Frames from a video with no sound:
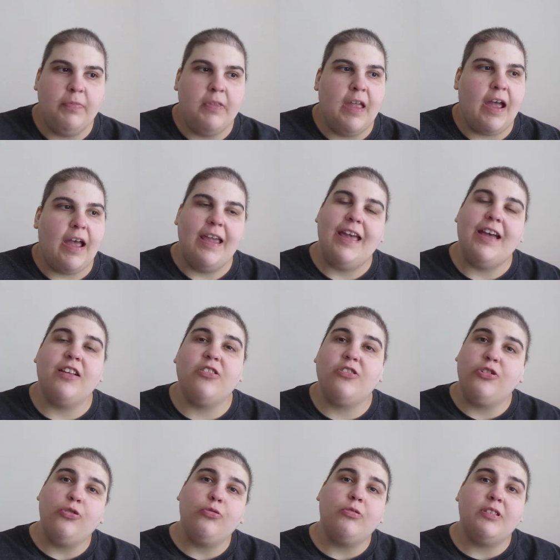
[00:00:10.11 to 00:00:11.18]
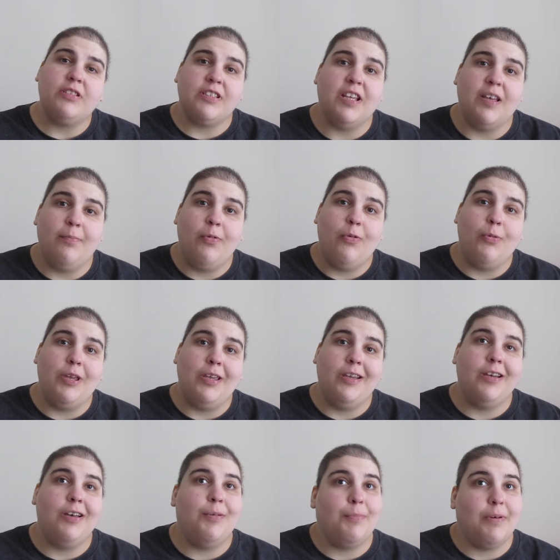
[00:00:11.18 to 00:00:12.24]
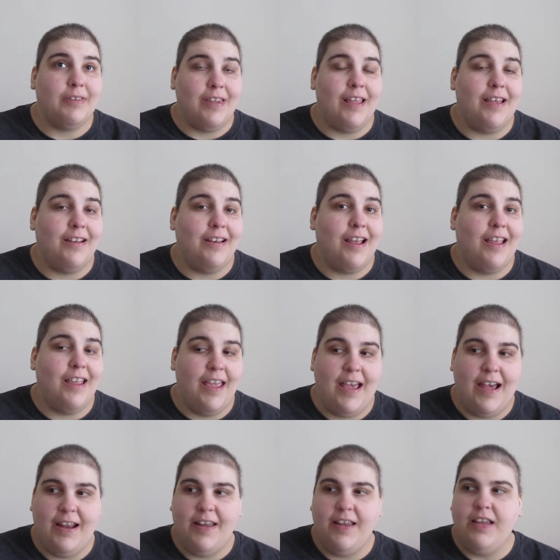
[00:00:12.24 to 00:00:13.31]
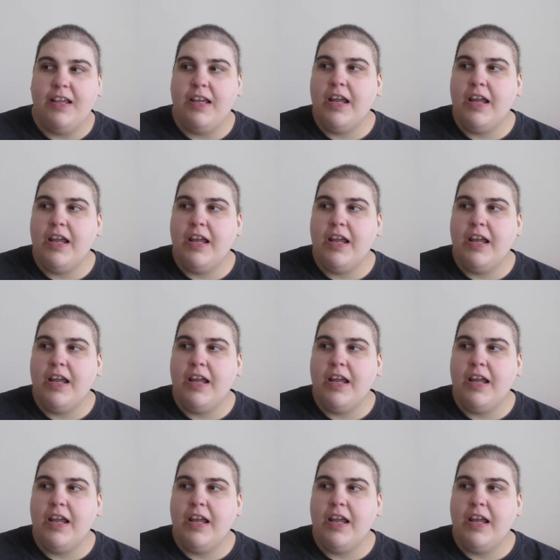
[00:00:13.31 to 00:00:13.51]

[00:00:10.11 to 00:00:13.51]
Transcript: I had to skip a week, but then I had it.